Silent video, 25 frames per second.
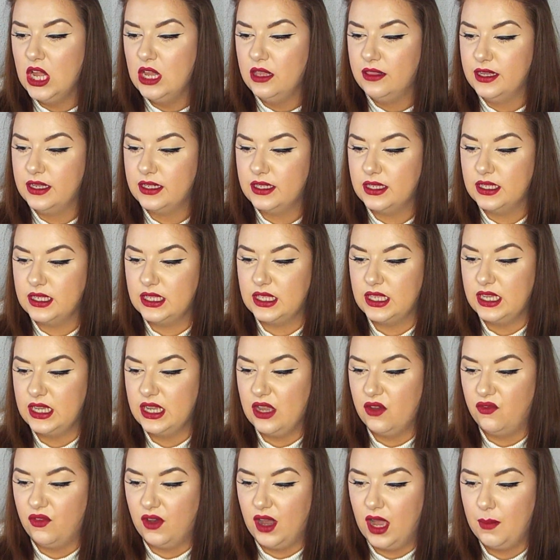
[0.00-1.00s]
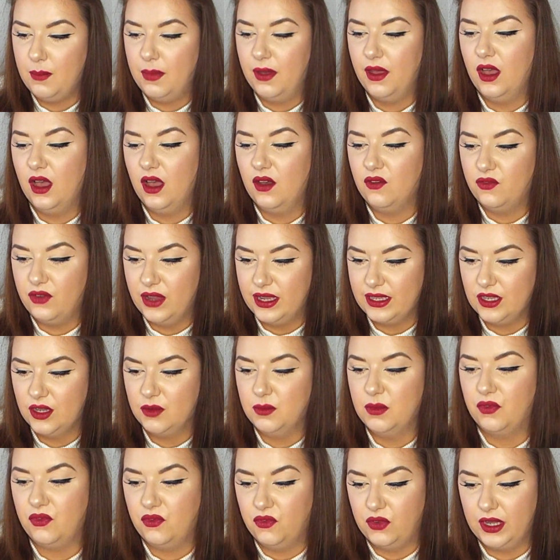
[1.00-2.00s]
This is the Viper
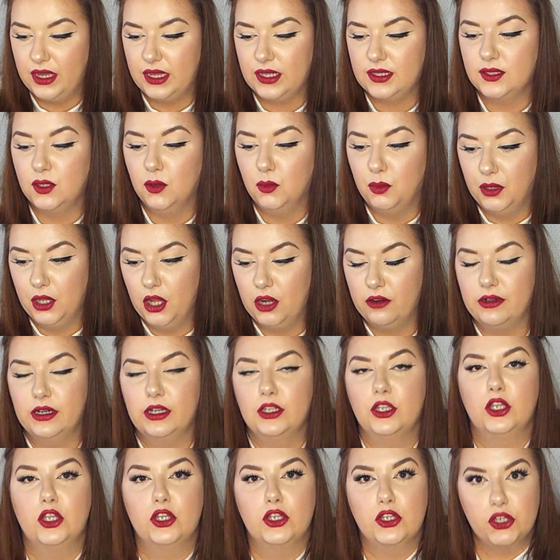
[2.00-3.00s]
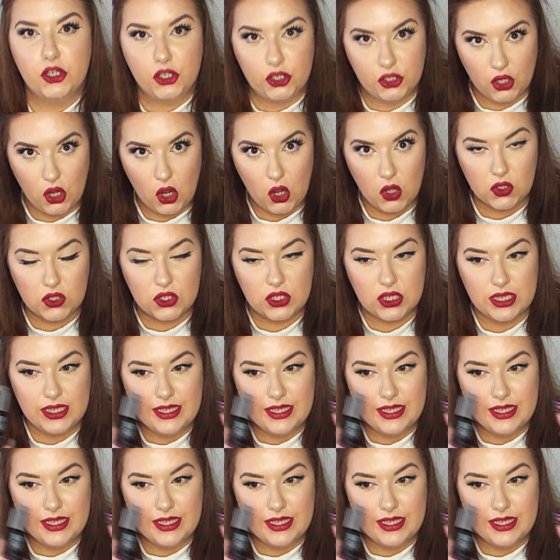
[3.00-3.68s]
Venom Fix Blurring Shot.